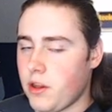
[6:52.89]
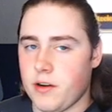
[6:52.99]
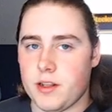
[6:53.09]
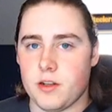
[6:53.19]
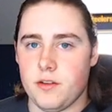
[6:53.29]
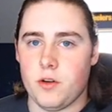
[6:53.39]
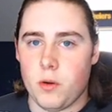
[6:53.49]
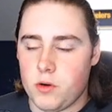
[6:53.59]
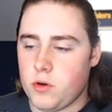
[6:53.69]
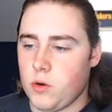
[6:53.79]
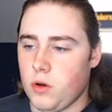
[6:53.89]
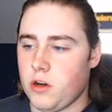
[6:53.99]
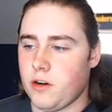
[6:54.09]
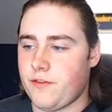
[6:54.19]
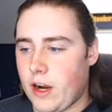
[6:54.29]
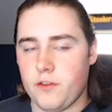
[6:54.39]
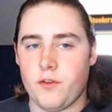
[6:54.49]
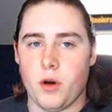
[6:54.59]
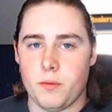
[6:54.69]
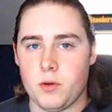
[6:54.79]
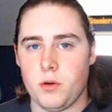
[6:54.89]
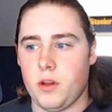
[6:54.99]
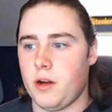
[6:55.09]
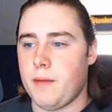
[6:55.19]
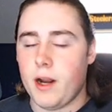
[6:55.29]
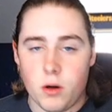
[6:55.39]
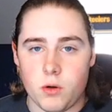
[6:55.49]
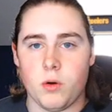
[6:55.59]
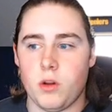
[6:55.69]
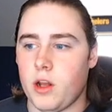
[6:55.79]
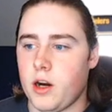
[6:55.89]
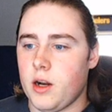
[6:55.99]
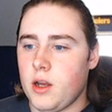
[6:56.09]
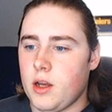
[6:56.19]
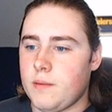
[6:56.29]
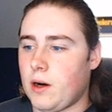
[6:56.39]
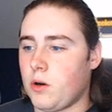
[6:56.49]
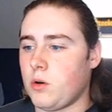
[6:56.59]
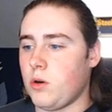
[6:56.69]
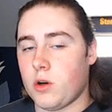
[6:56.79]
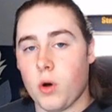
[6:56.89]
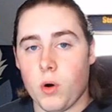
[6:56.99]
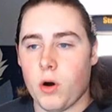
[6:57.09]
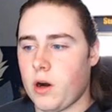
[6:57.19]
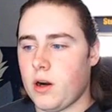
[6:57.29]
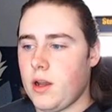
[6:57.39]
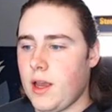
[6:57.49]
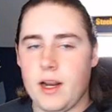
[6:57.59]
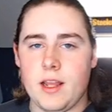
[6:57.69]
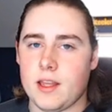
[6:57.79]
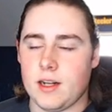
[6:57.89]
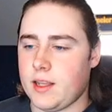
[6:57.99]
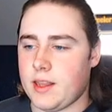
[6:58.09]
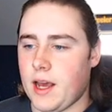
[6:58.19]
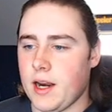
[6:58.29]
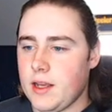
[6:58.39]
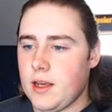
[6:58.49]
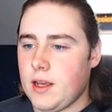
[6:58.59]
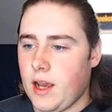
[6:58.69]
whether it's a normal cooler, a final form cooler, metal cooler core, anything like that.